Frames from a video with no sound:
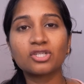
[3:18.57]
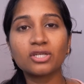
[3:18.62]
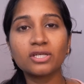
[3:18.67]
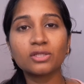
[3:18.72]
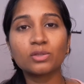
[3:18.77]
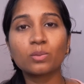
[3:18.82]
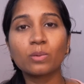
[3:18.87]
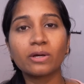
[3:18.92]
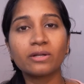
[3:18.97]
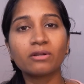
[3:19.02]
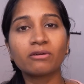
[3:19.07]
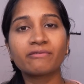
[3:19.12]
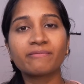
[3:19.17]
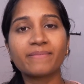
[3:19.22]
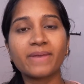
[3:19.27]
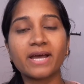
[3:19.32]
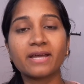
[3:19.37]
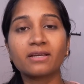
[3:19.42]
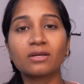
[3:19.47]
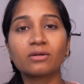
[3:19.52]
"She's one
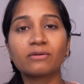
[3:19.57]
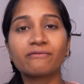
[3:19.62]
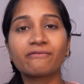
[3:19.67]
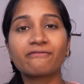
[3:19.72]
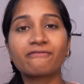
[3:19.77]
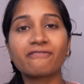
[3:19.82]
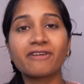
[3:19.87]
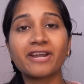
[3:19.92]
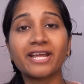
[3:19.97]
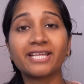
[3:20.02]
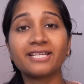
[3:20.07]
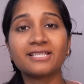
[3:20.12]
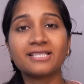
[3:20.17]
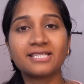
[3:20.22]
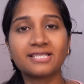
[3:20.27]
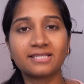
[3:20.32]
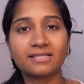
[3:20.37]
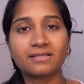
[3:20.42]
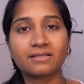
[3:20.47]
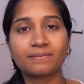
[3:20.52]
of my good
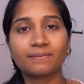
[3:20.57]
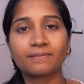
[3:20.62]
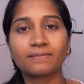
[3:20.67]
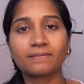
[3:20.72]
friends,"